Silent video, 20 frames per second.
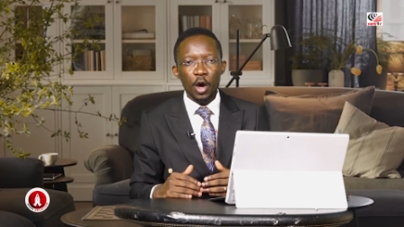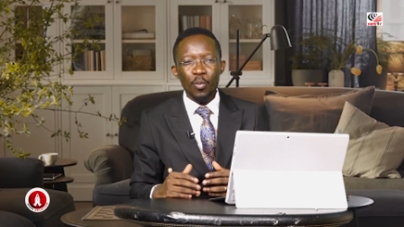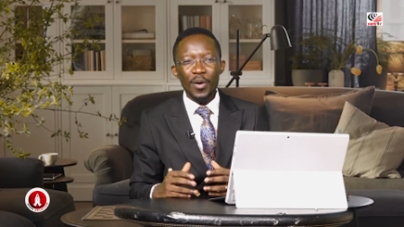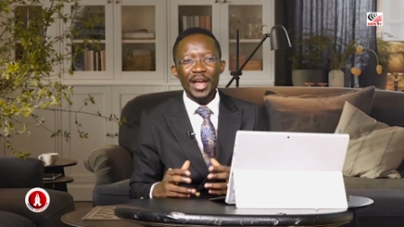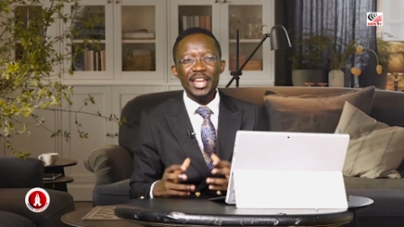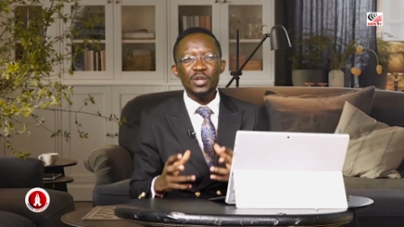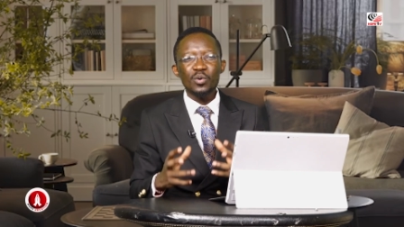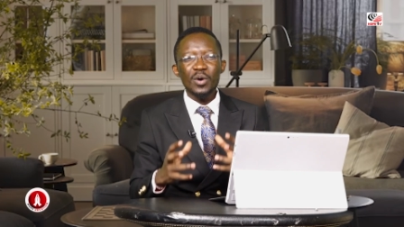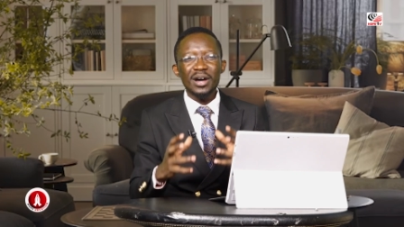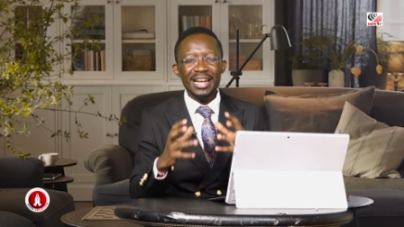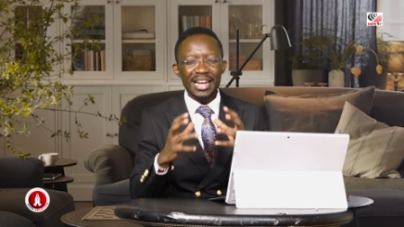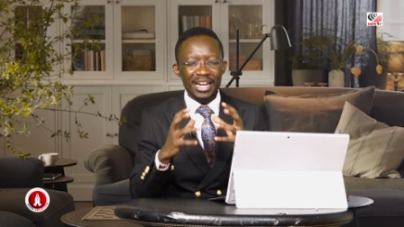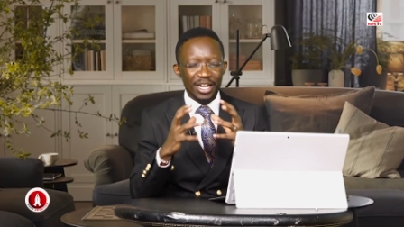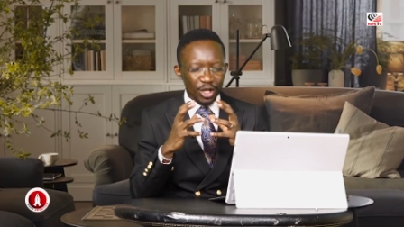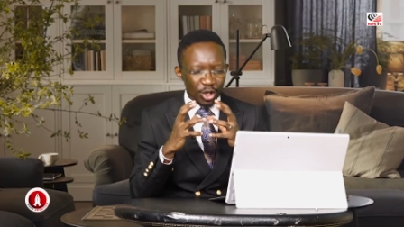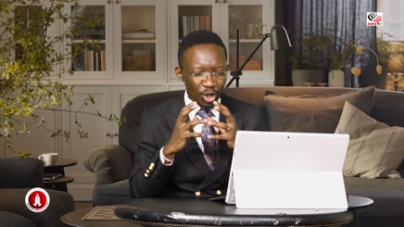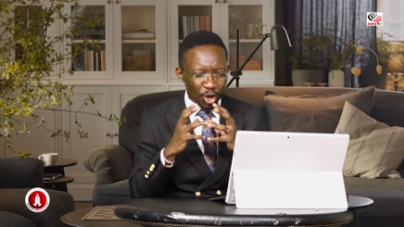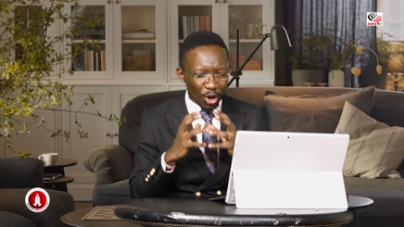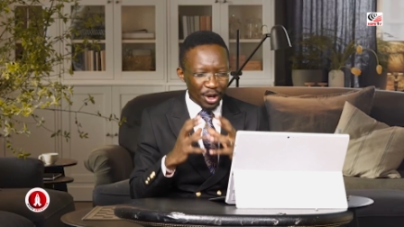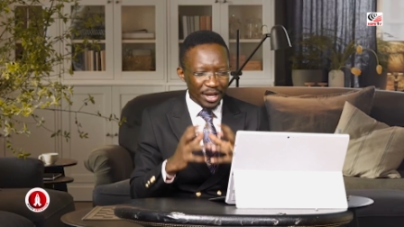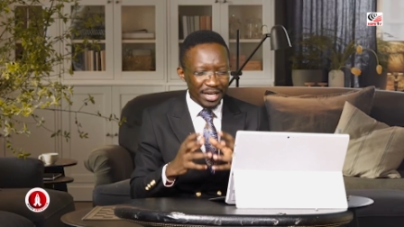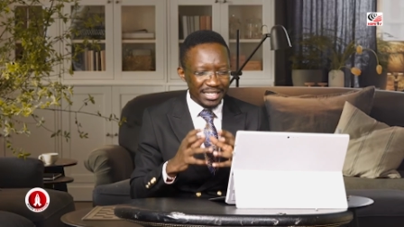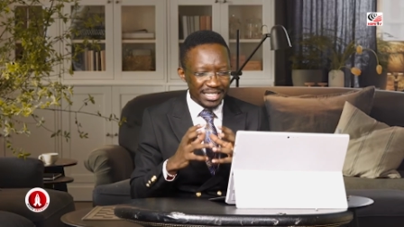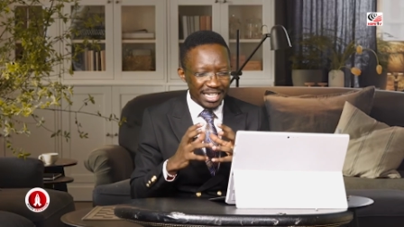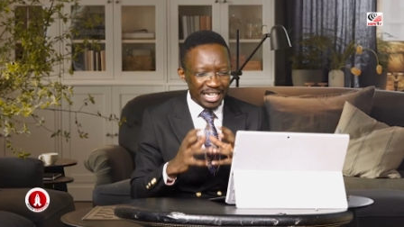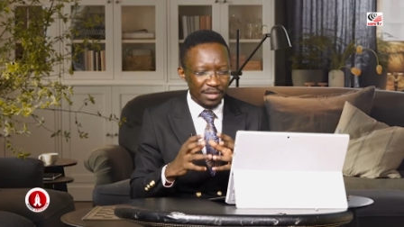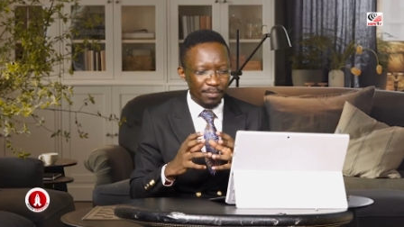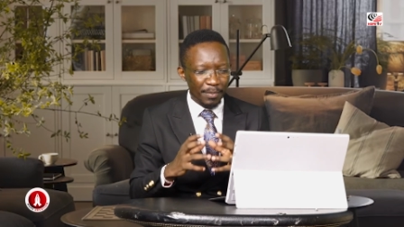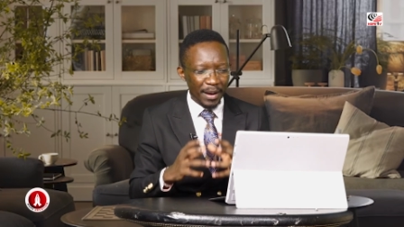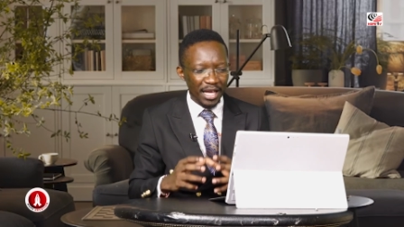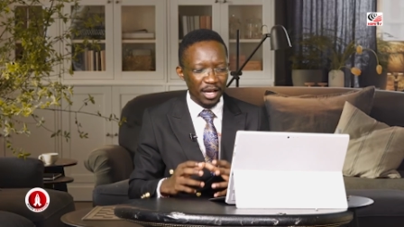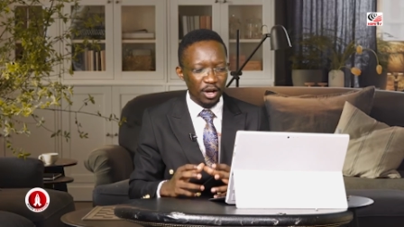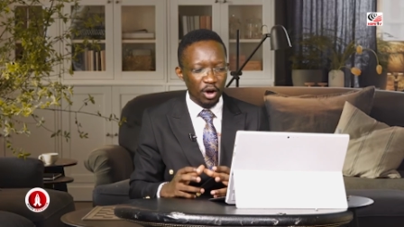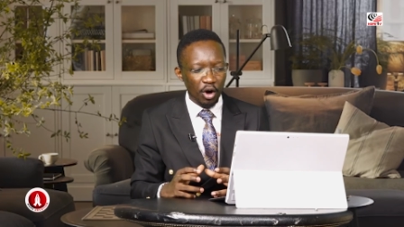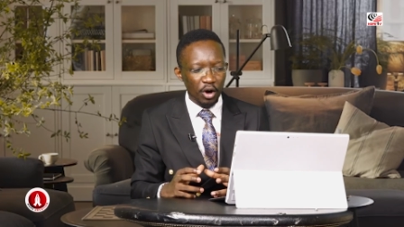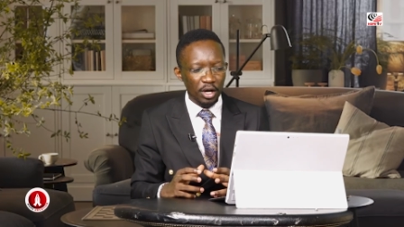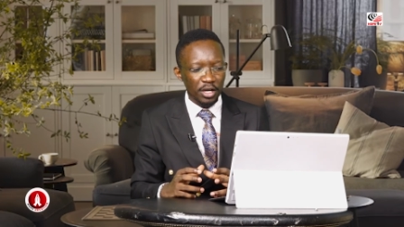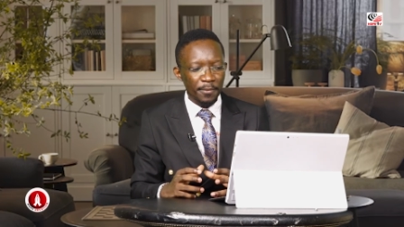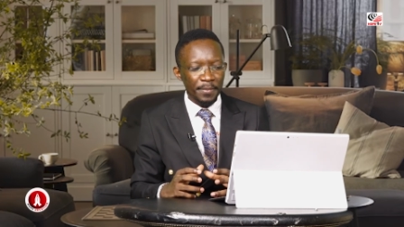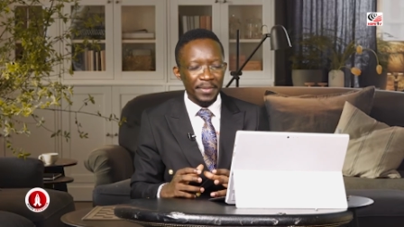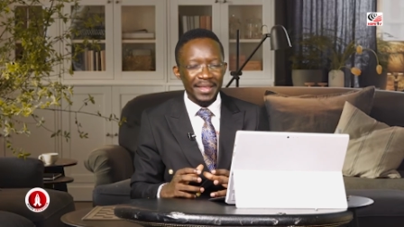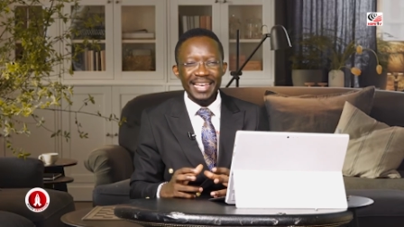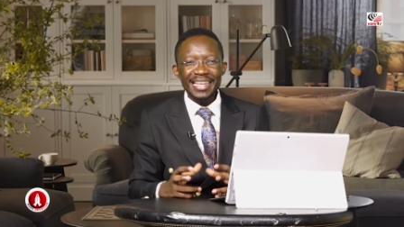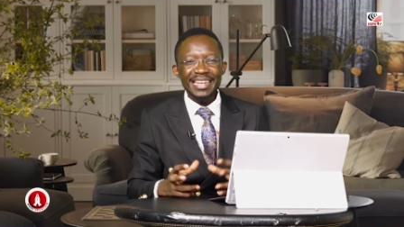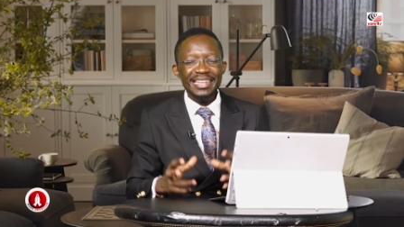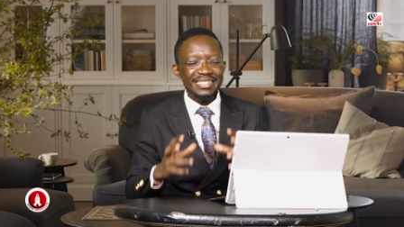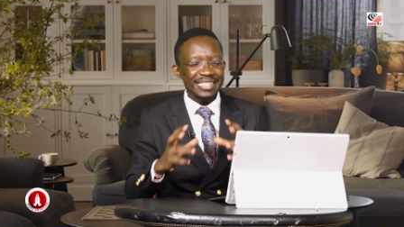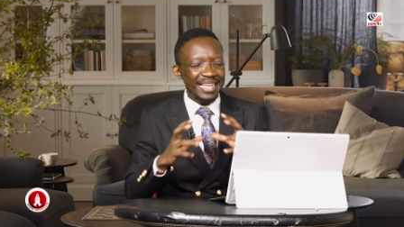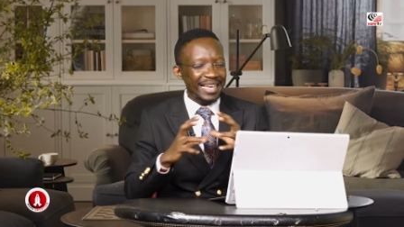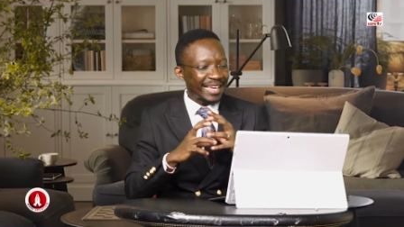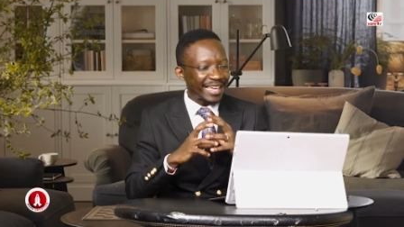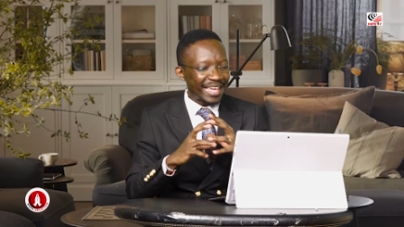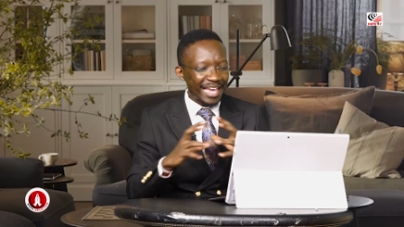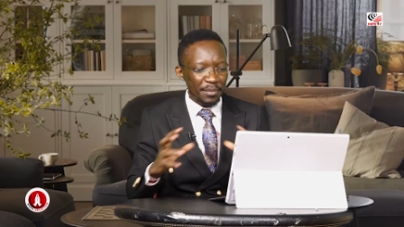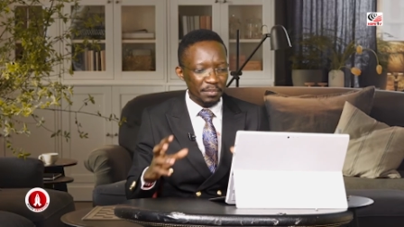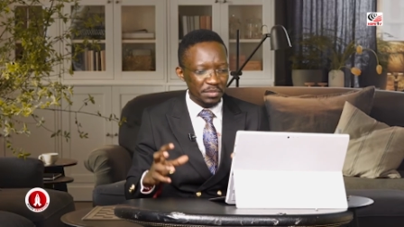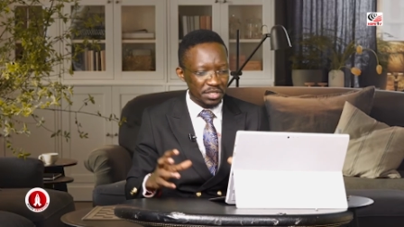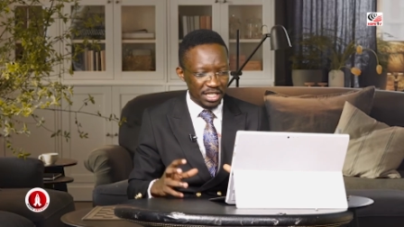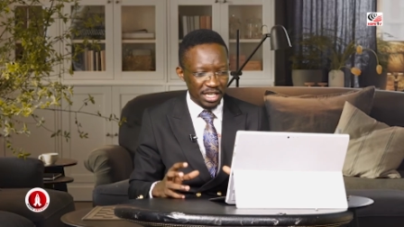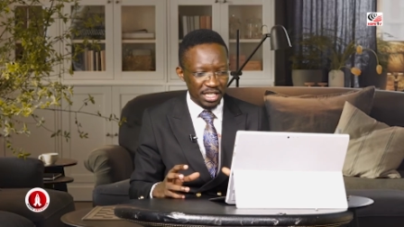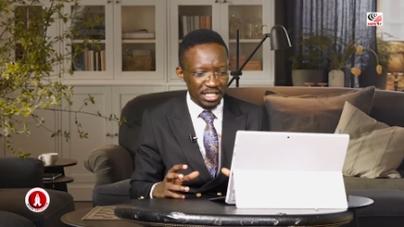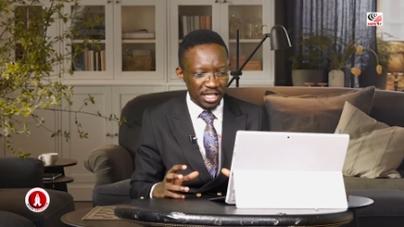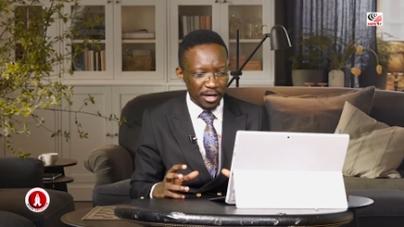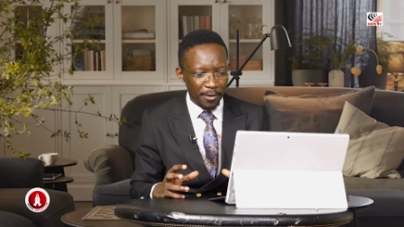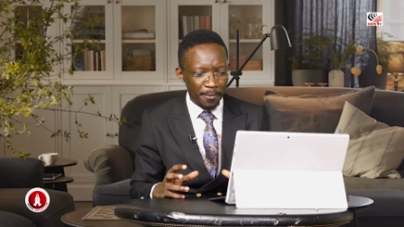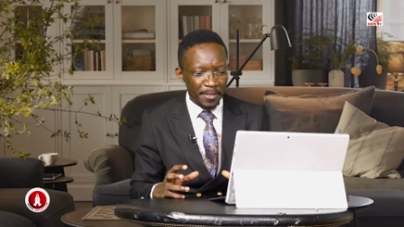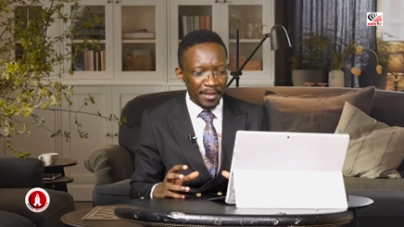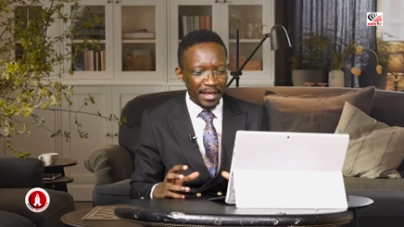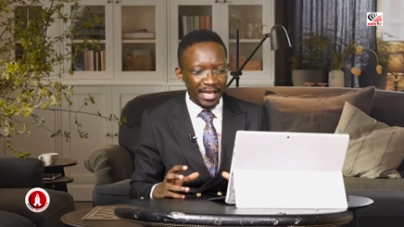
When you are anointed by God, it is the game changer.